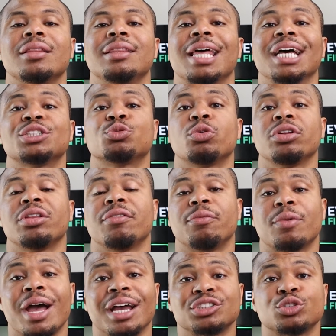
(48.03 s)
That's where
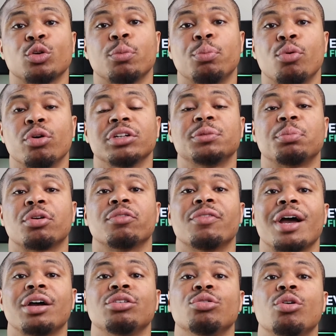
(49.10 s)
the actual points per
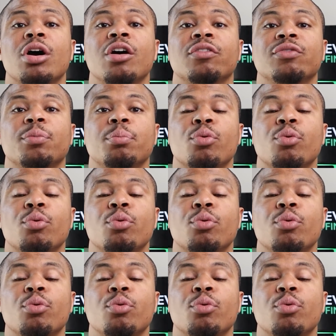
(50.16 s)
value of